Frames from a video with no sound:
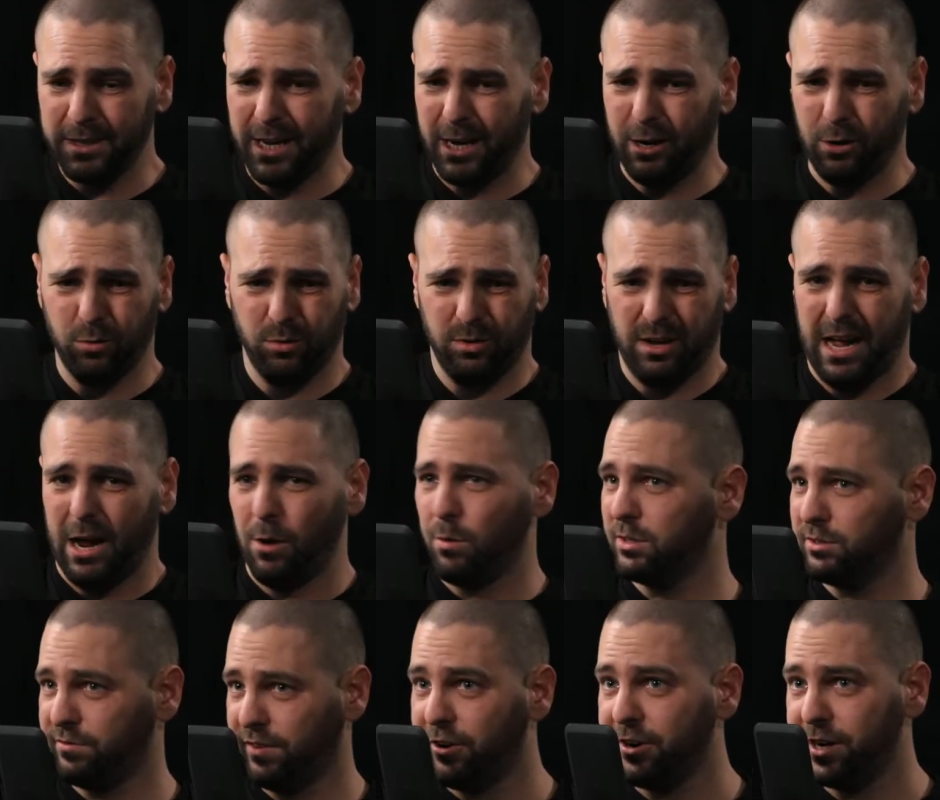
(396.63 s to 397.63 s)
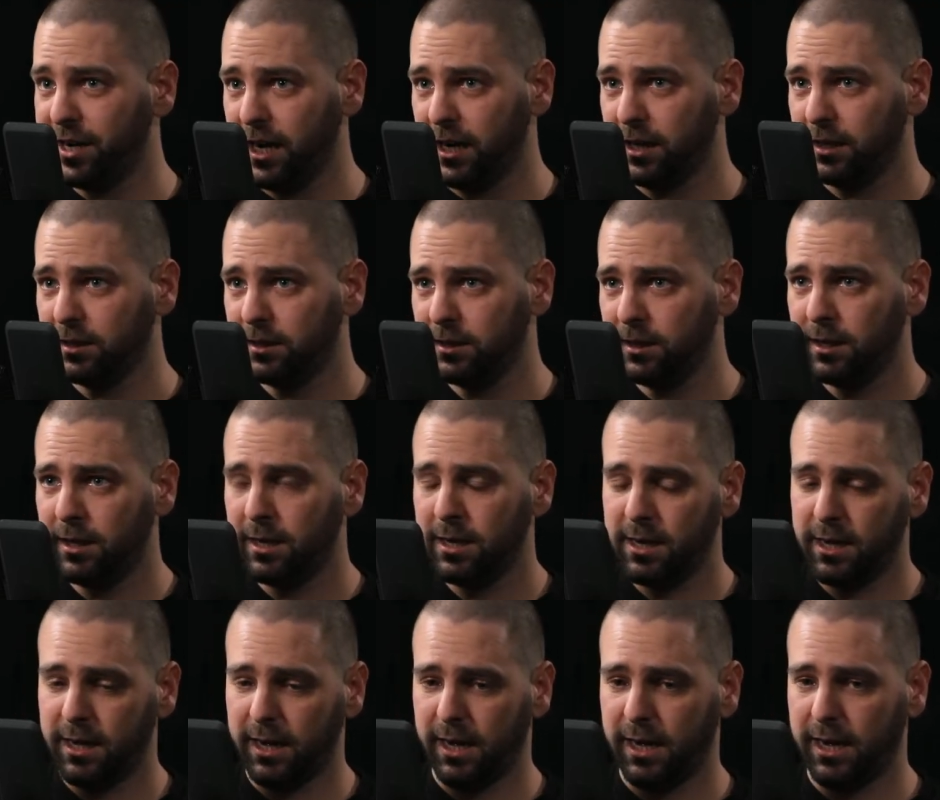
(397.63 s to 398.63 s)
Now I was very young.
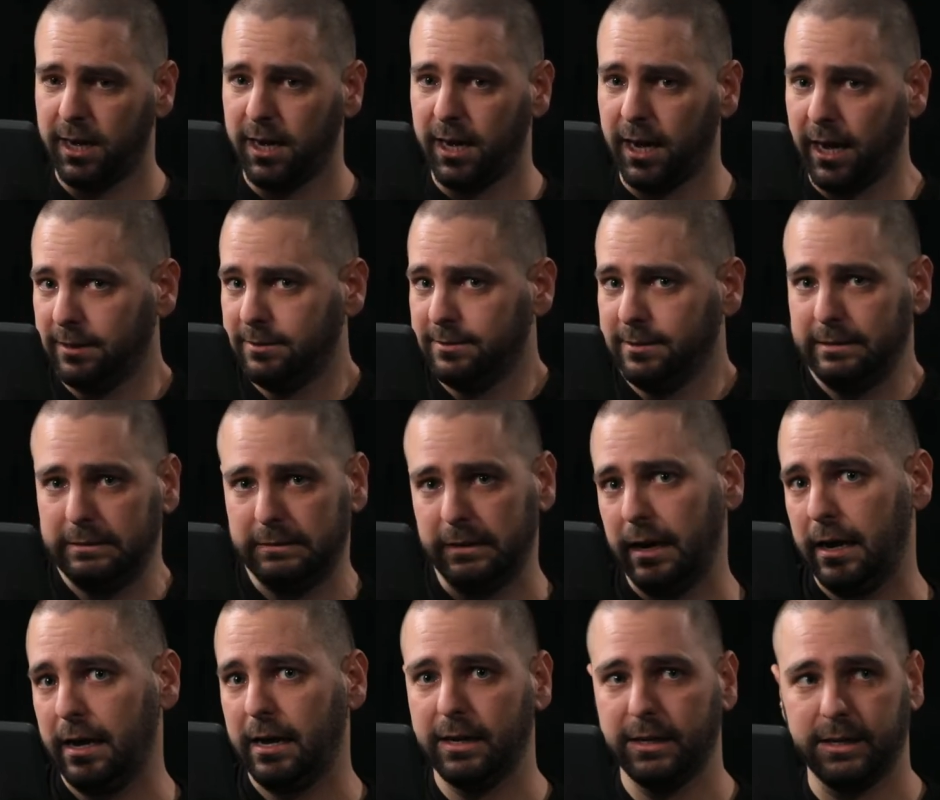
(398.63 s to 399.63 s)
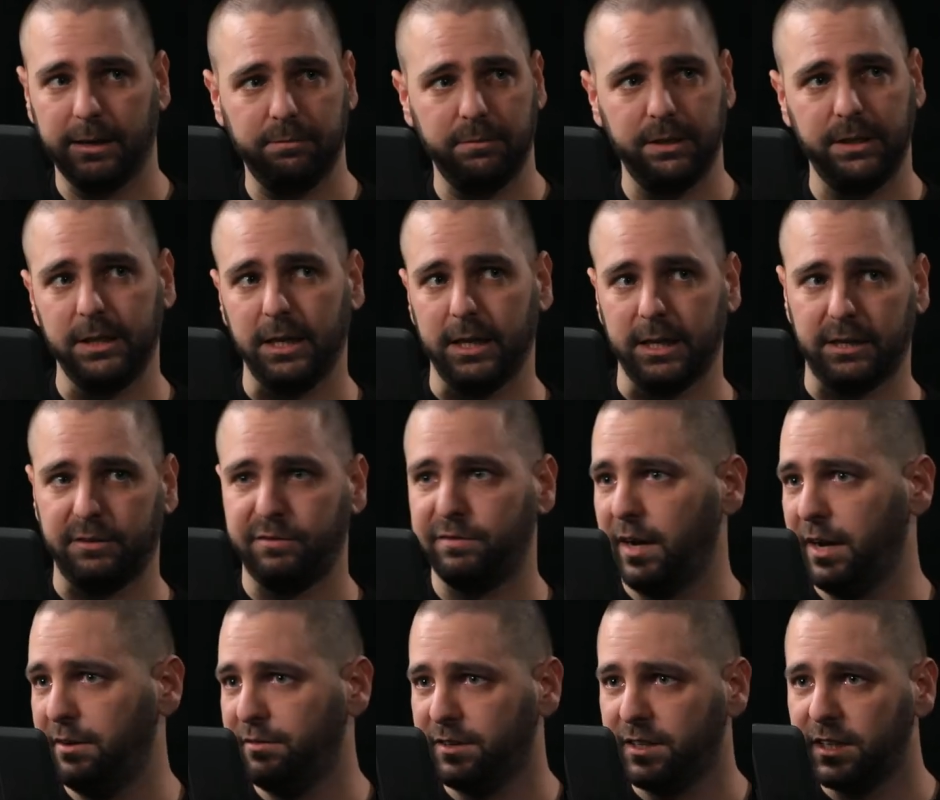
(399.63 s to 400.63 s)
Uh, I said, "Yeah, get me like a
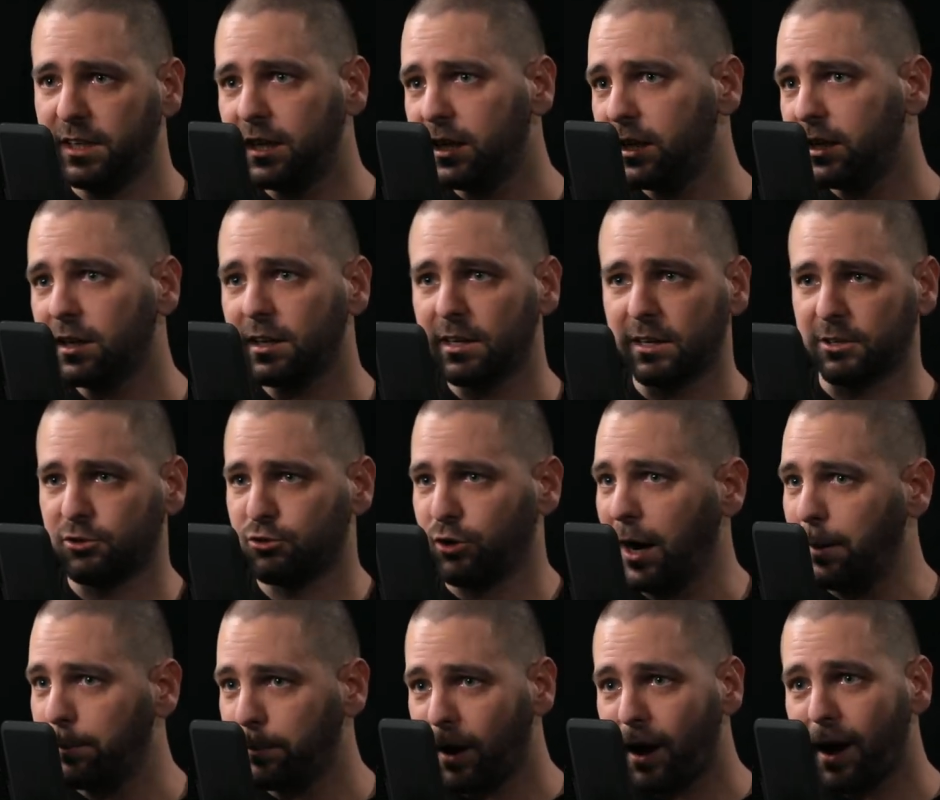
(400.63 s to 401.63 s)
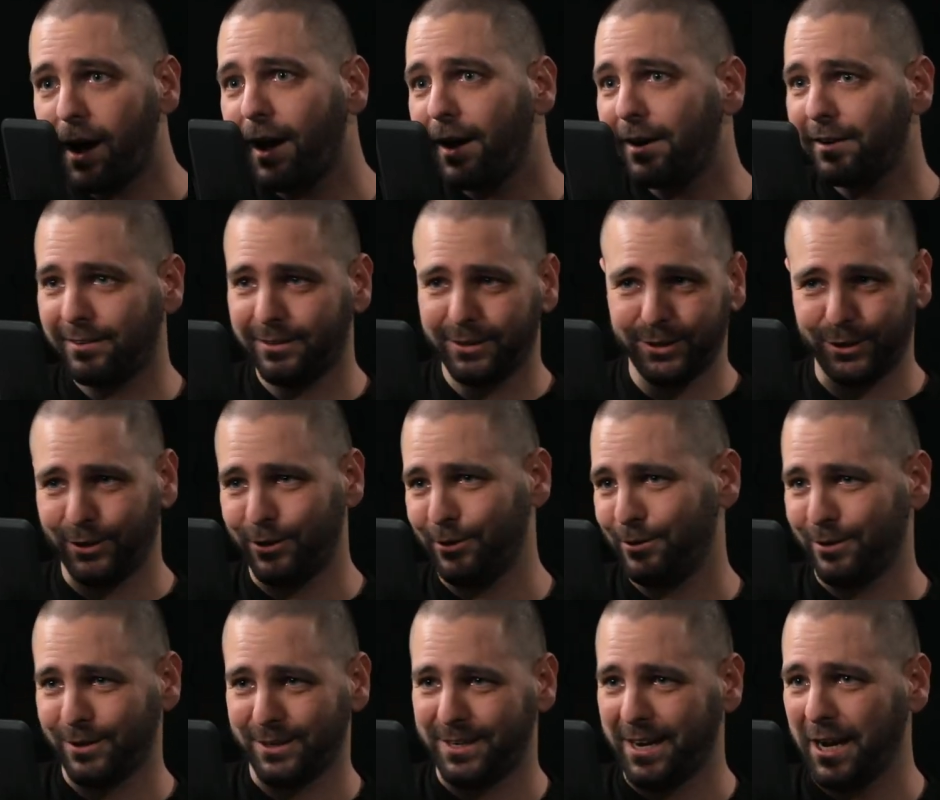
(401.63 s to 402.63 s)
five D and a tripod, you know,
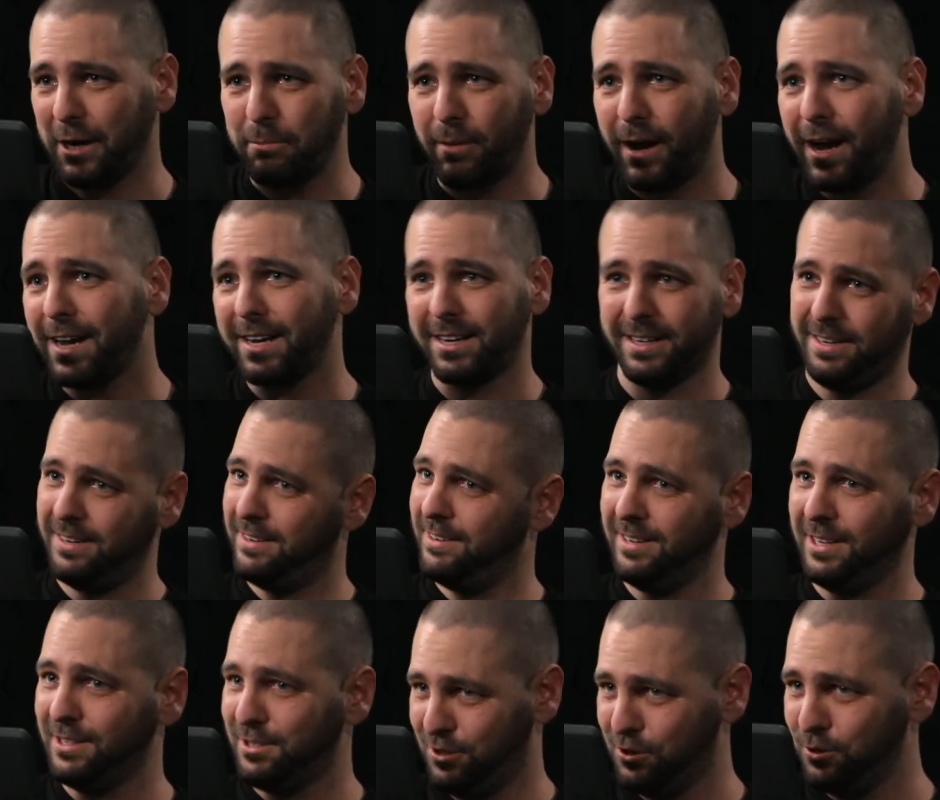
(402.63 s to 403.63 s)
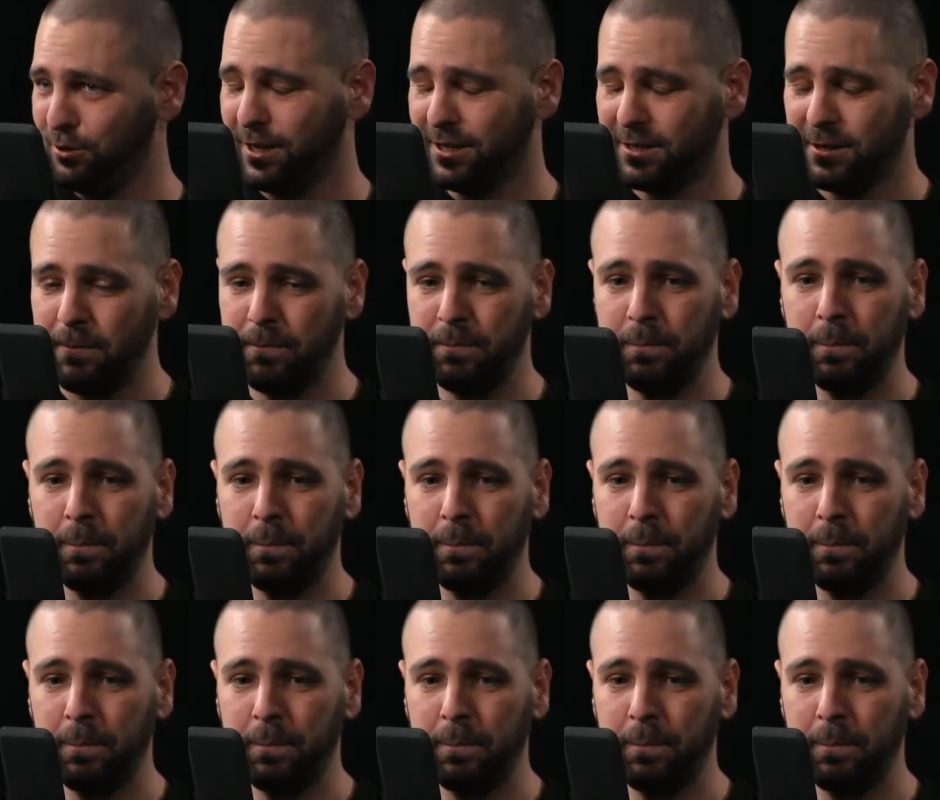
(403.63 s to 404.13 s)
a neck mic, and let's do it."